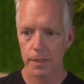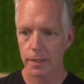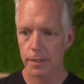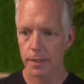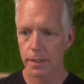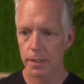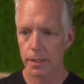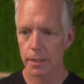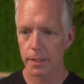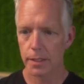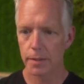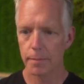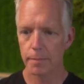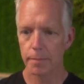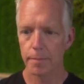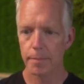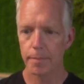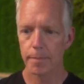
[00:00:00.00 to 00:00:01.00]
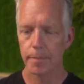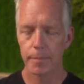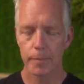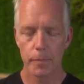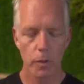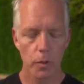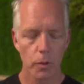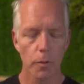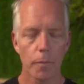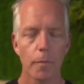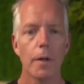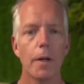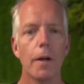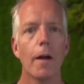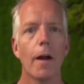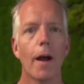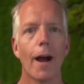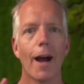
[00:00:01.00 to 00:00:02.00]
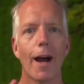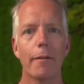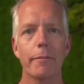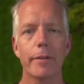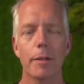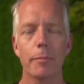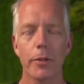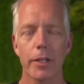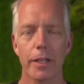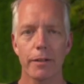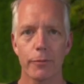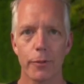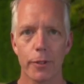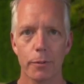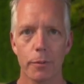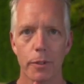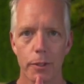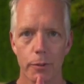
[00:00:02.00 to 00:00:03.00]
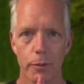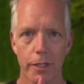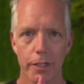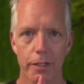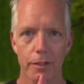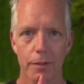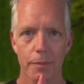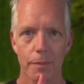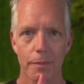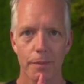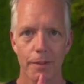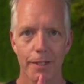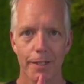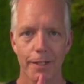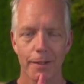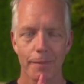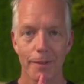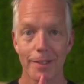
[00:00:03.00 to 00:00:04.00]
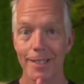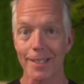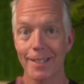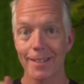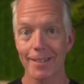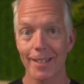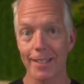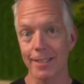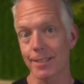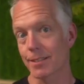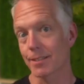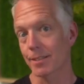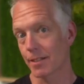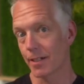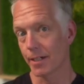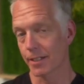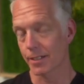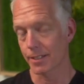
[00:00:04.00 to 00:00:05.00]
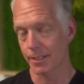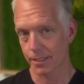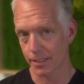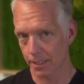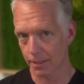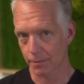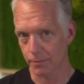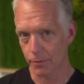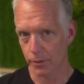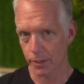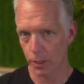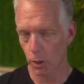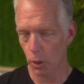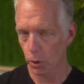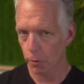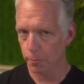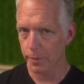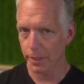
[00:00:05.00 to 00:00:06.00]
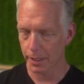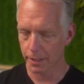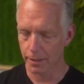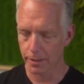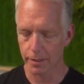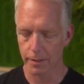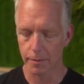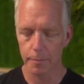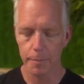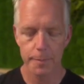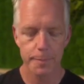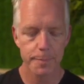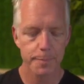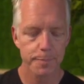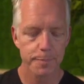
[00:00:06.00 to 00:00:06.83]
And then, cool. I'm gonna play that for you really quick. And then that's honestly it for the opening theme.